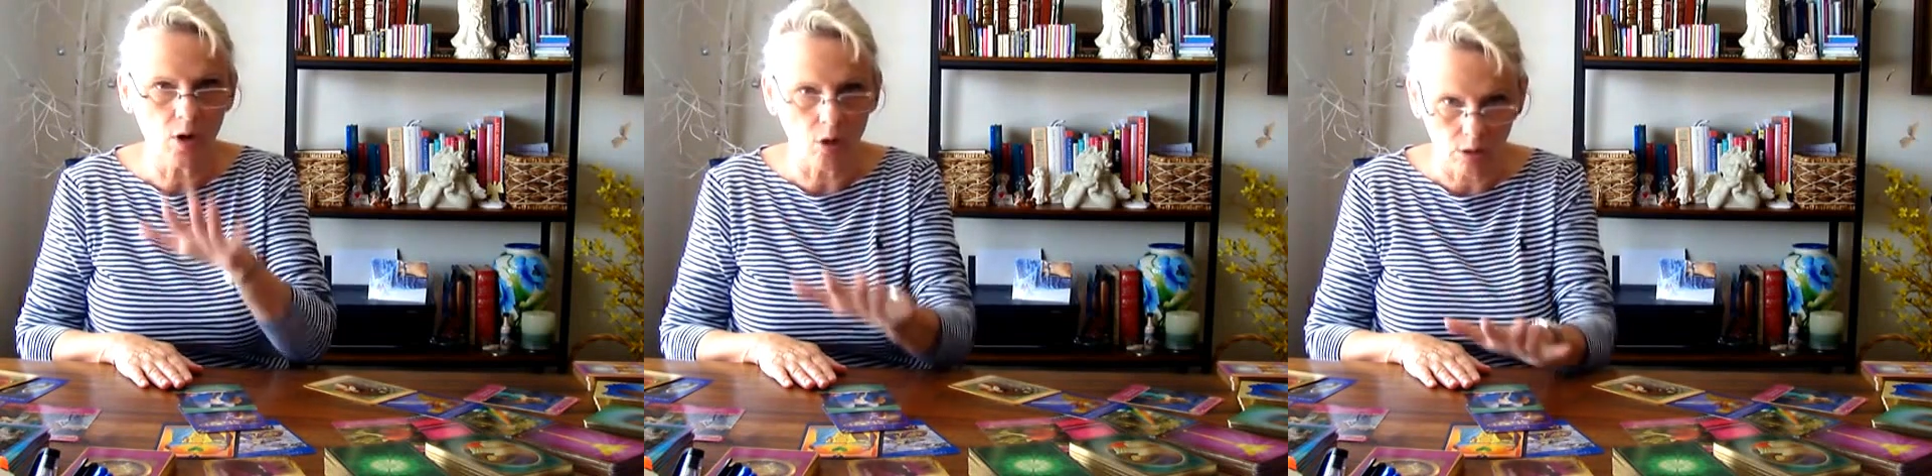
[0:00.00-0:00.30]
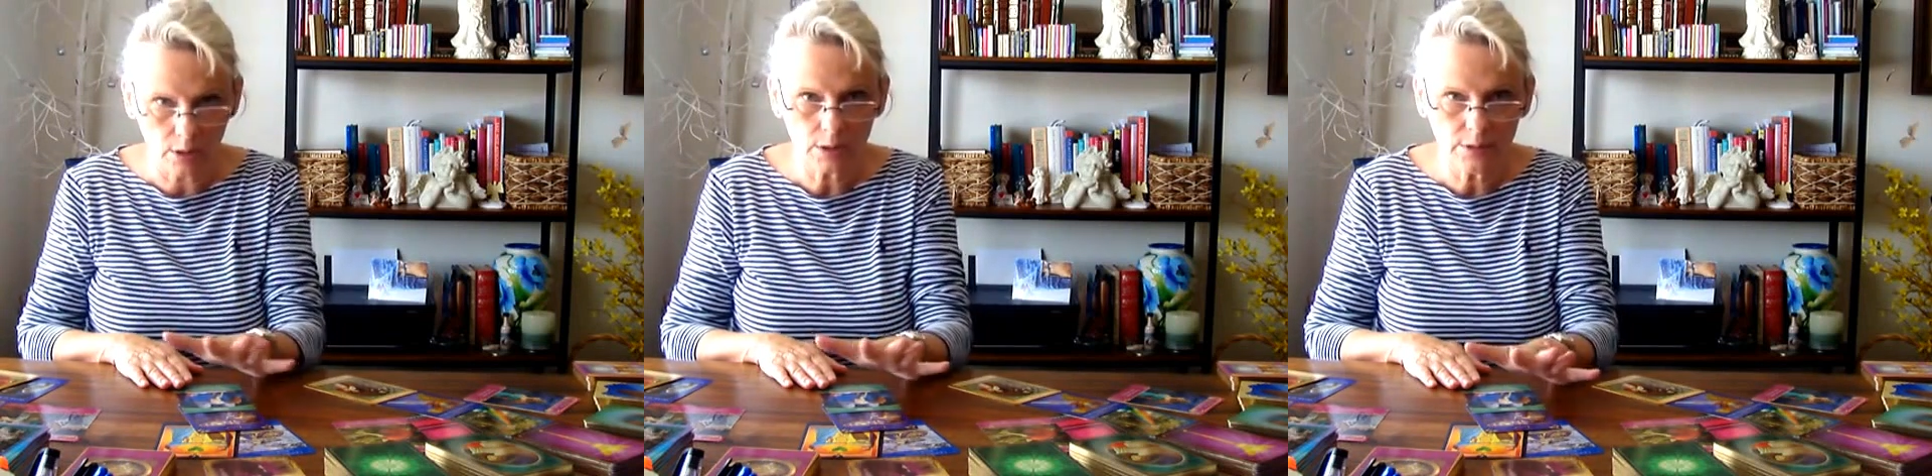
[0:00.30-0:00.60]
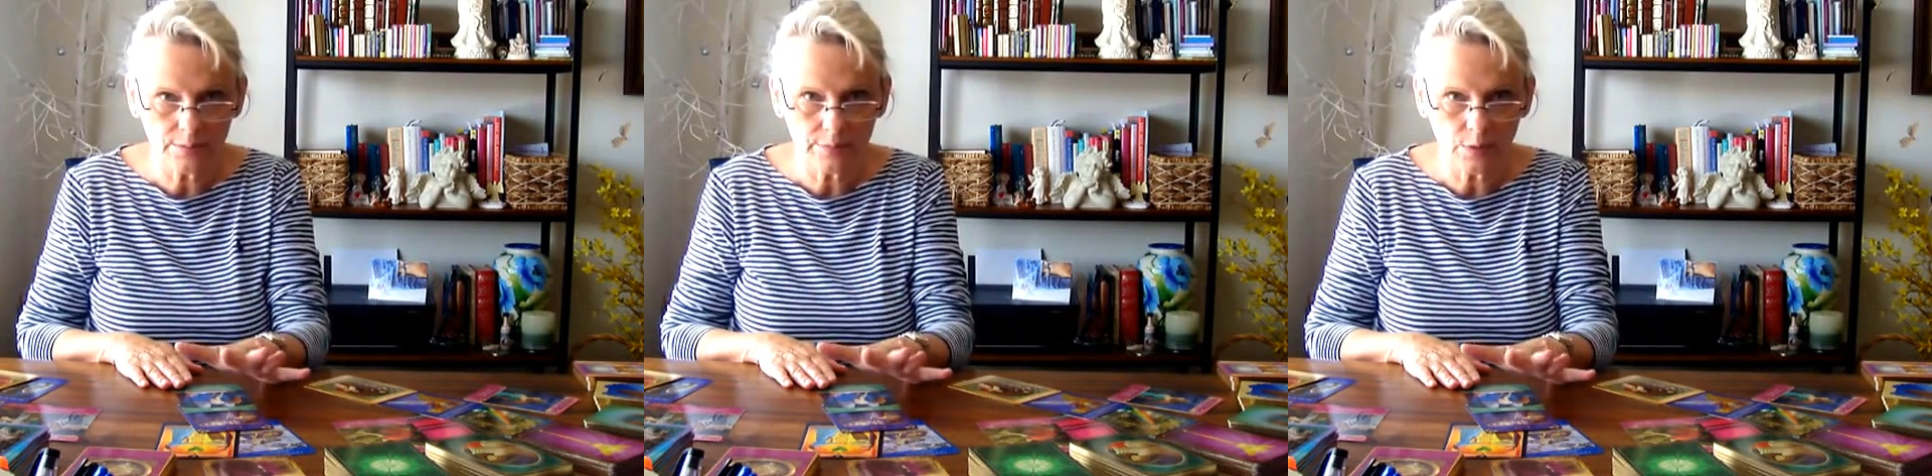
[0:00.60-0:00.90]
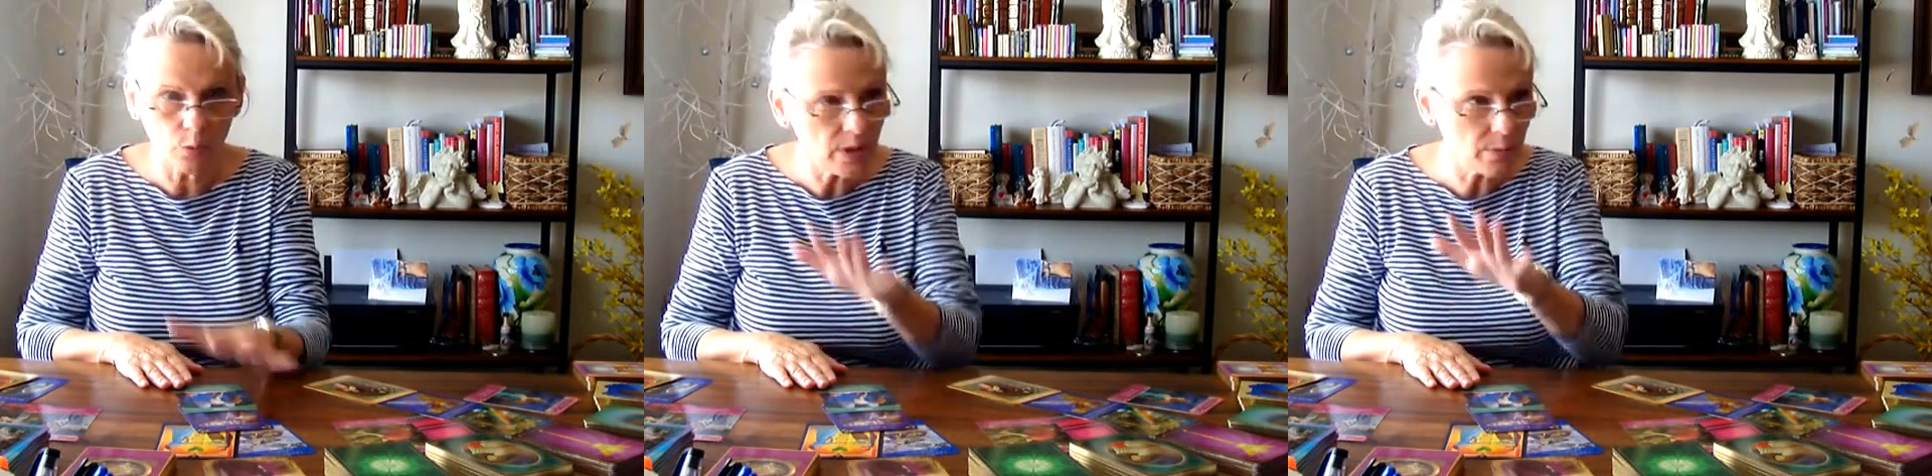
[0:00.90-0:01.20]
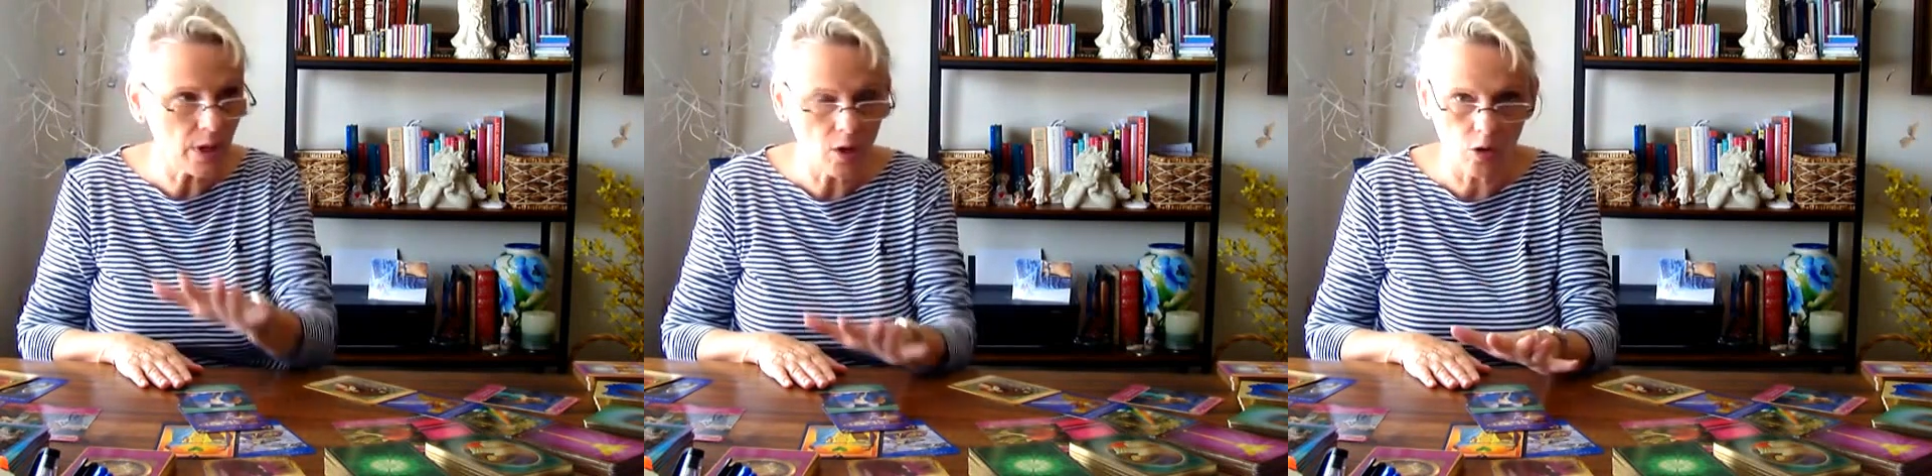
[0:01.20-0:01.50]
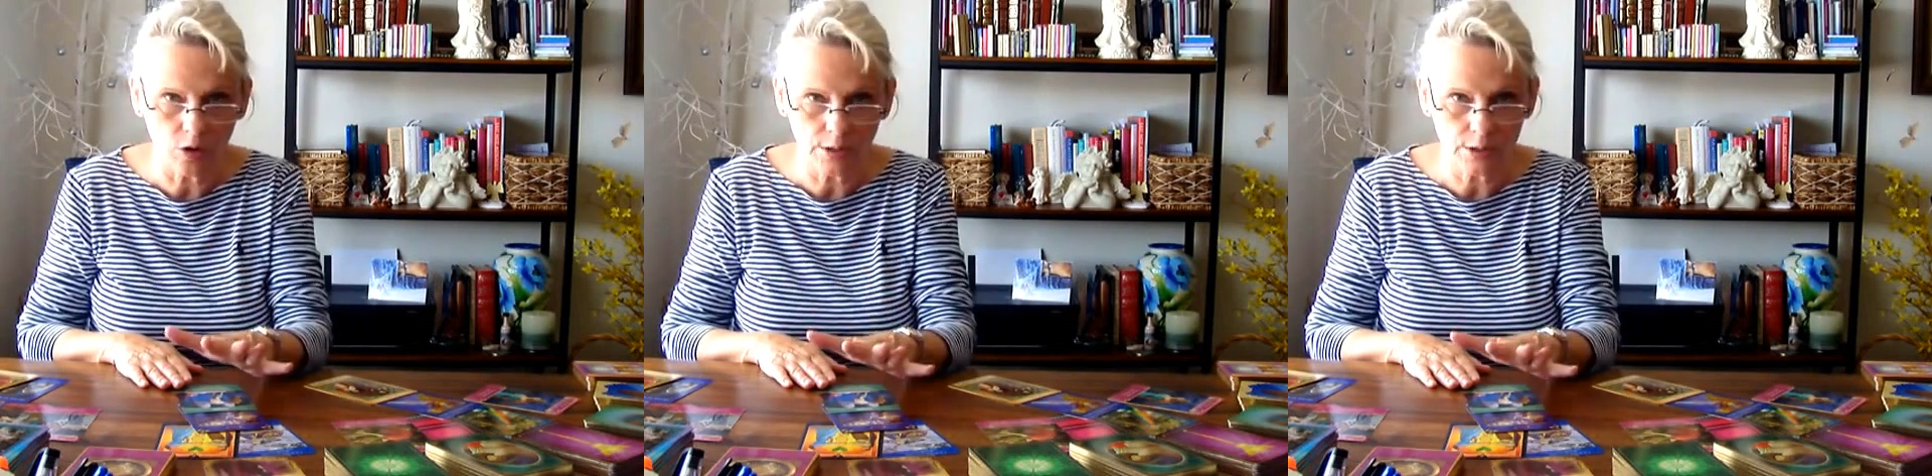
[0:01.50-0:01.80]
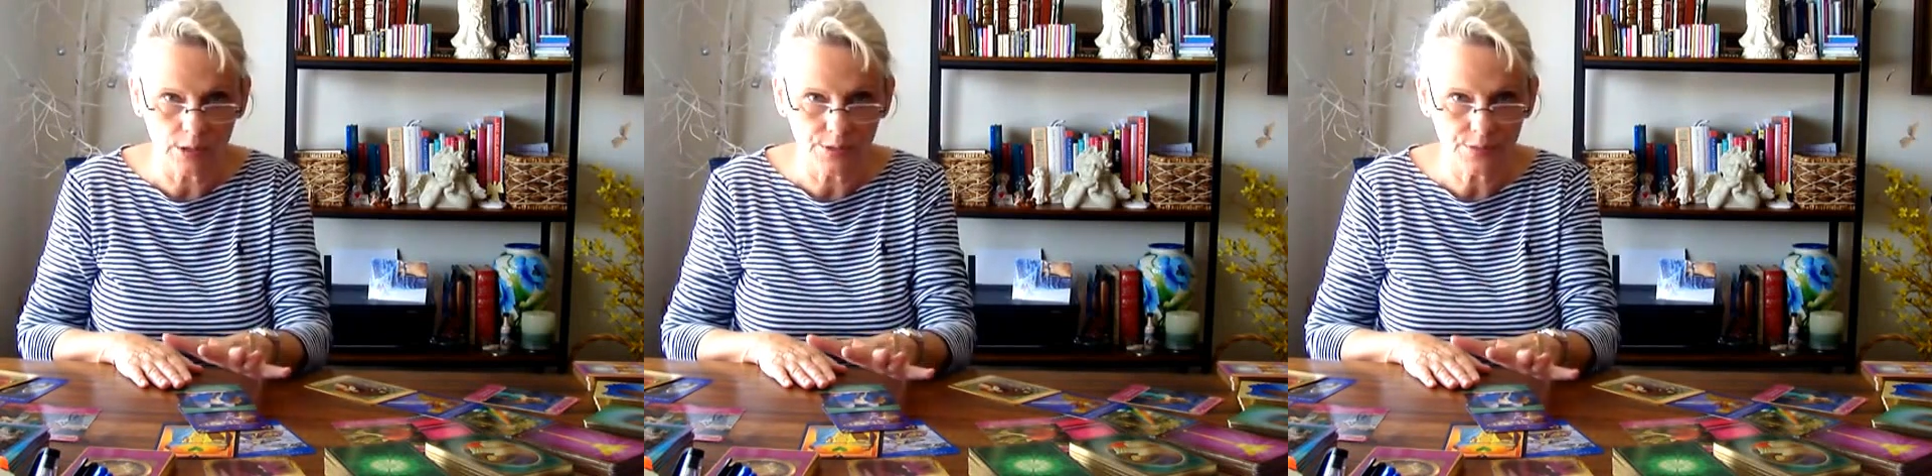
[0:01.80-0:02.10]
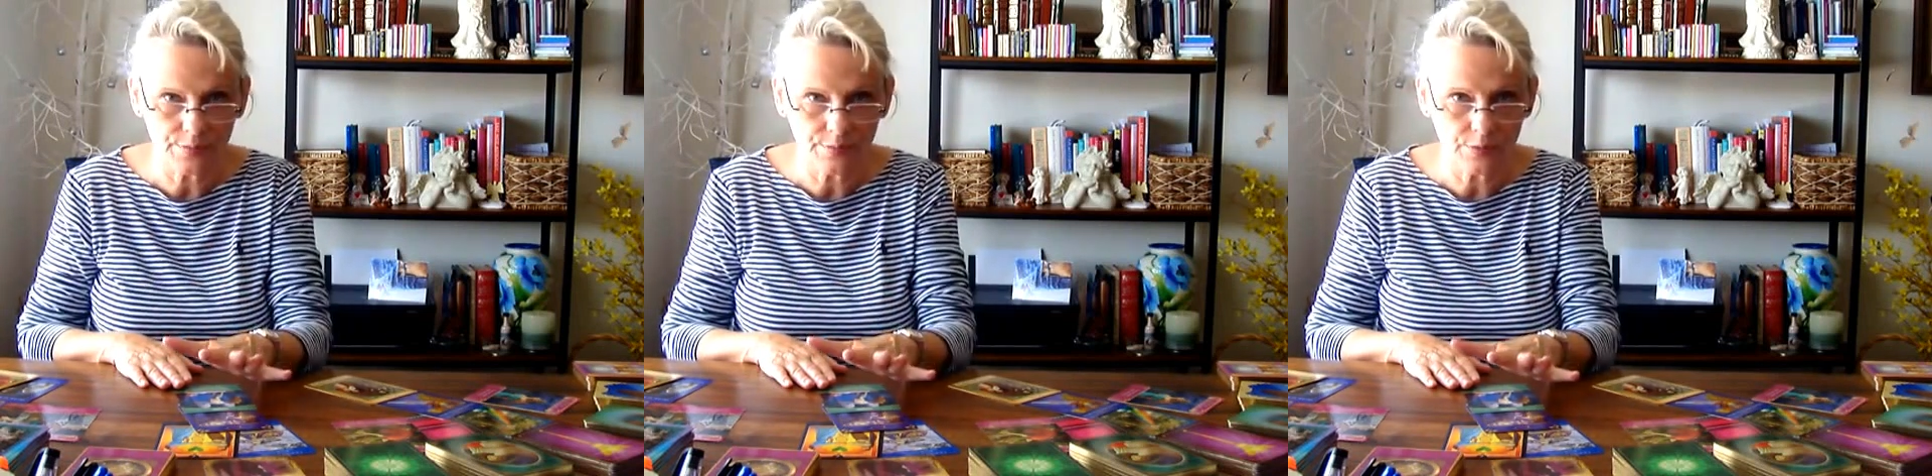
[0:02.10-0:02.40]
heart, where my heart is.